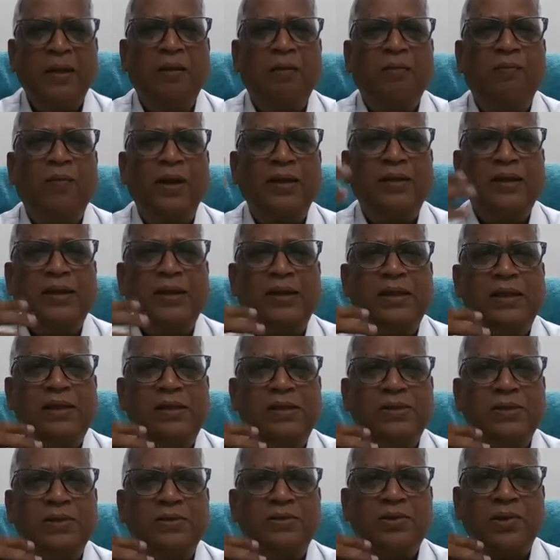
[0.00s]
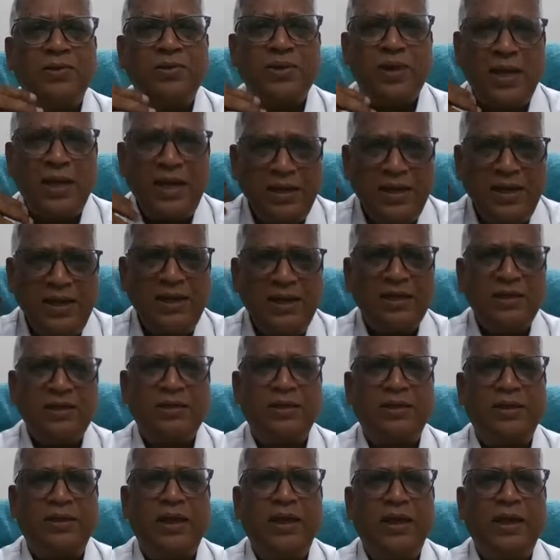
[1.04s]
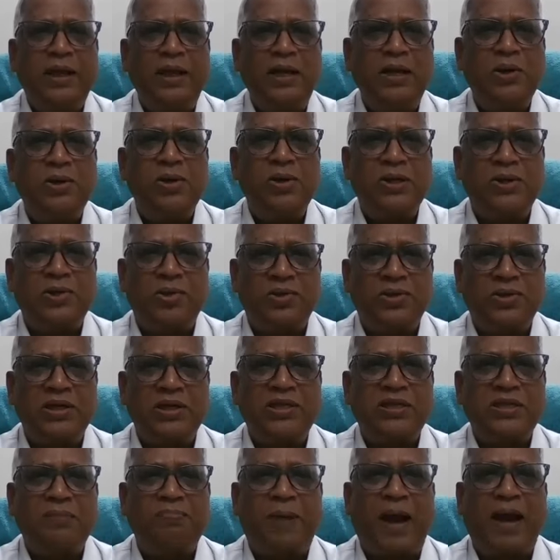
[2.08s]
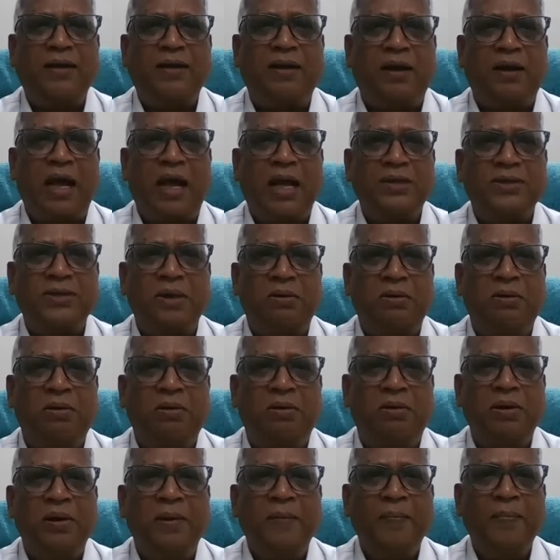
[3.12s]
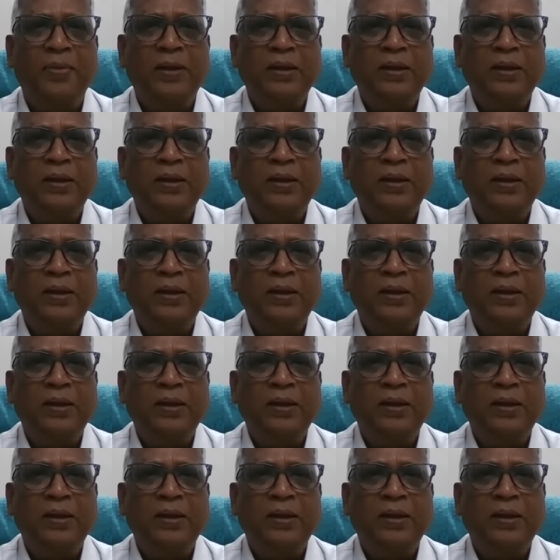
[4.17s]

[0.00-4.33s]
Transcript: when the society is taken into a socialist pattern as a whole,